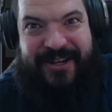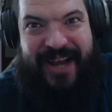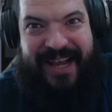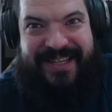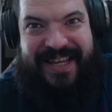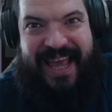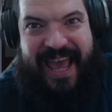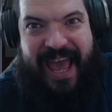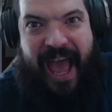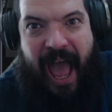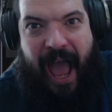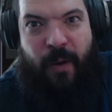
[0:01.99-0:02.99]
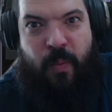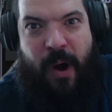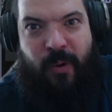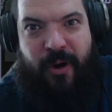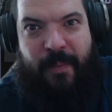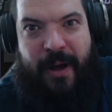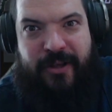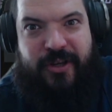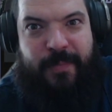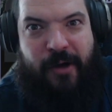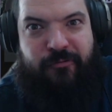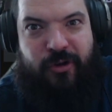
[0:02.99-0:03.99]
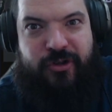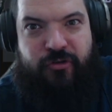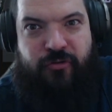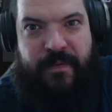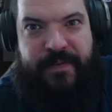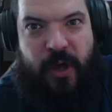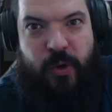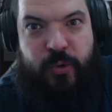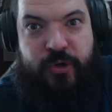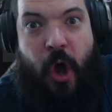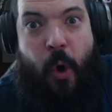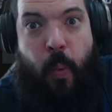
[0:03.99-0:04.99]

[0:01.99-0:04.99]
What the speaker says: Shanksy here, and welcome to my roster reviews,